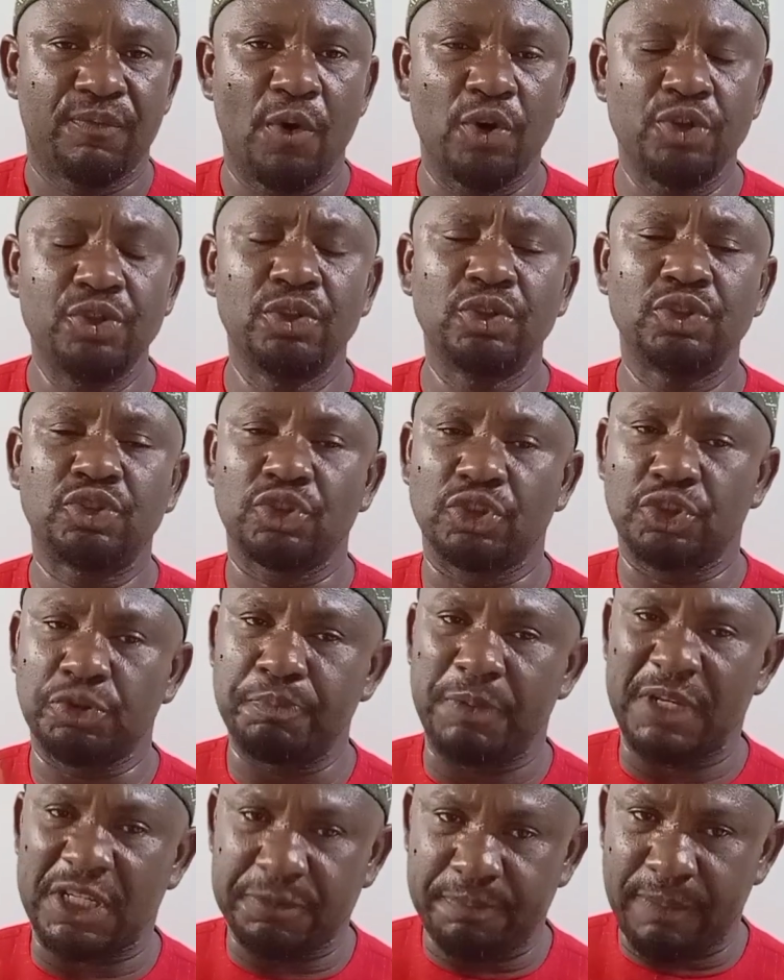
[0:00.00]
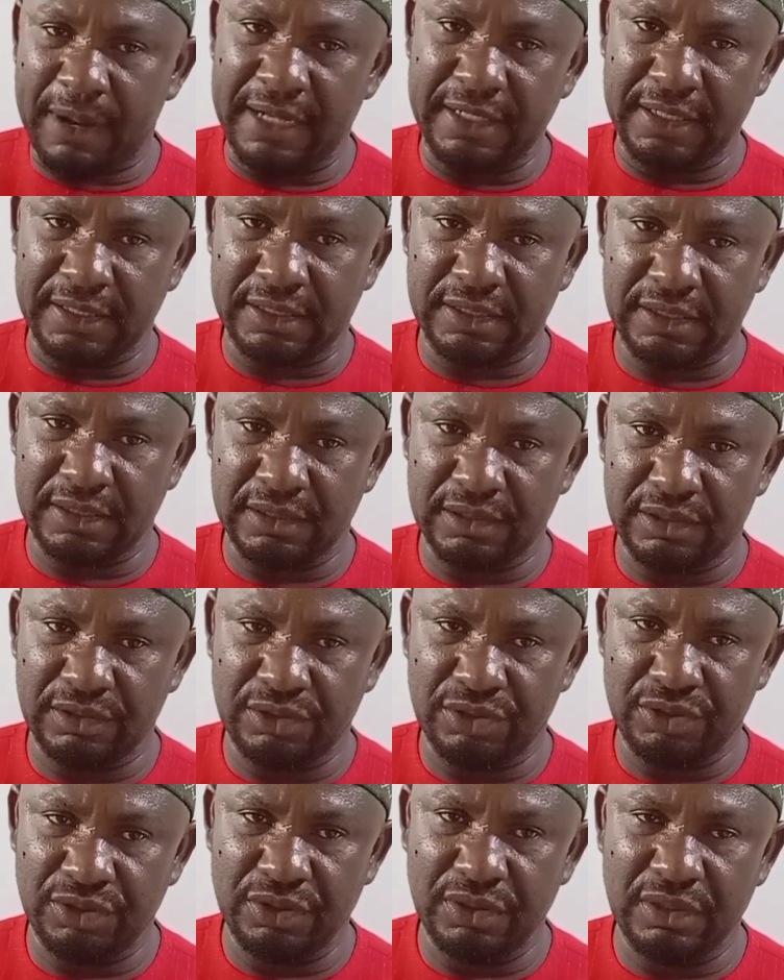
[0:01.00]
For you to speak Spanish,
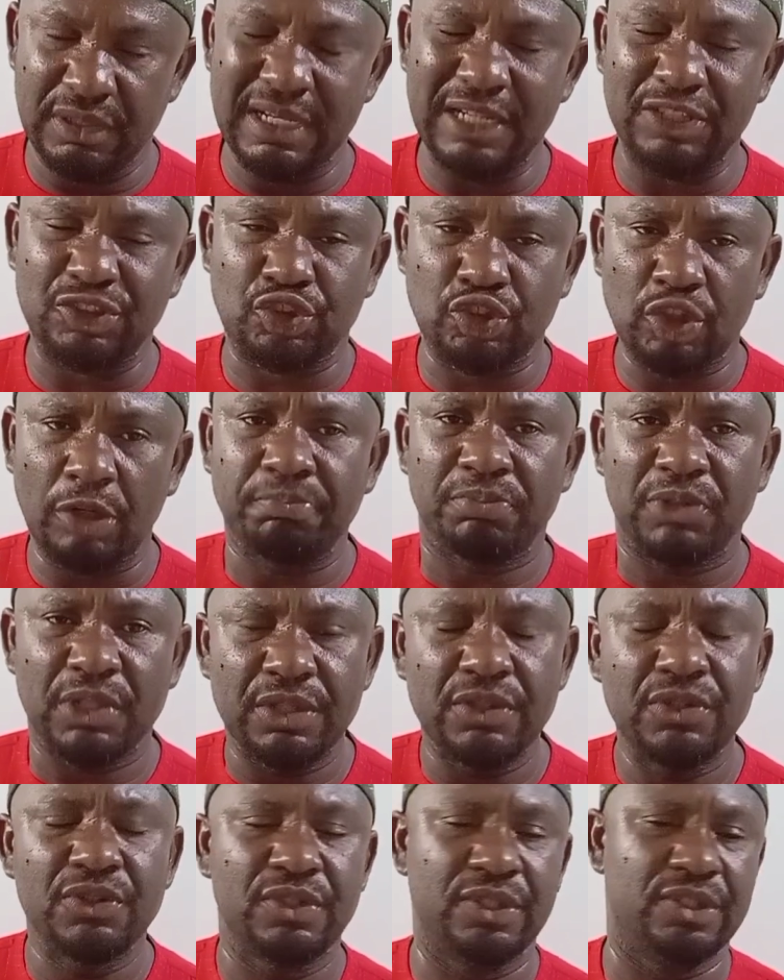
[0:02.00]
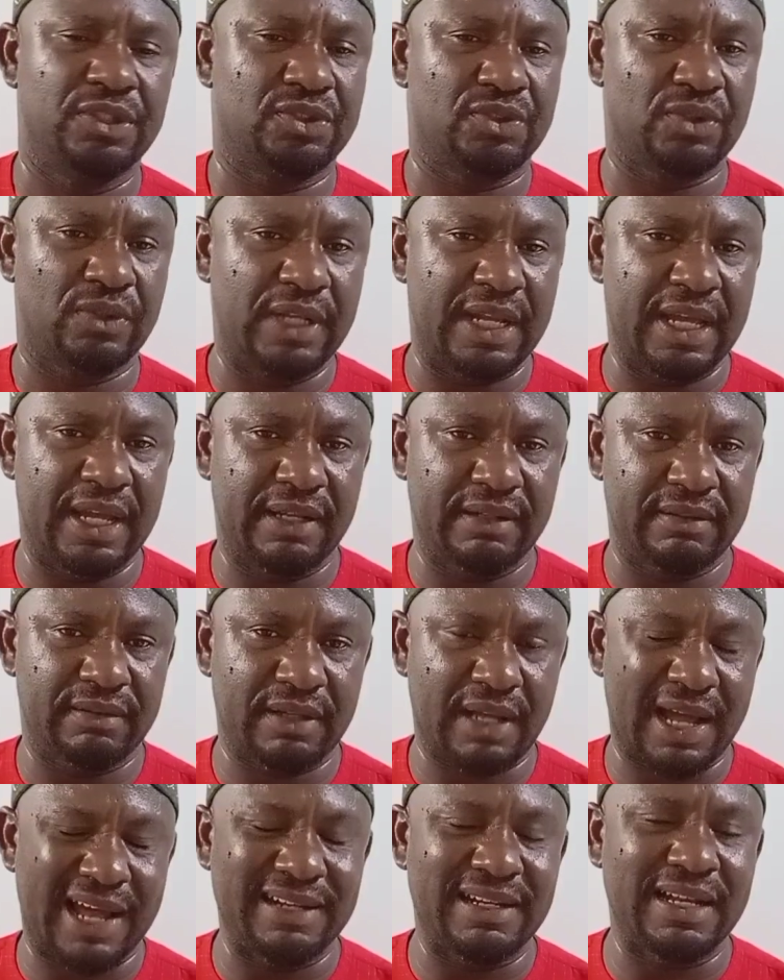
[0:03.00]
there's something you need to learn,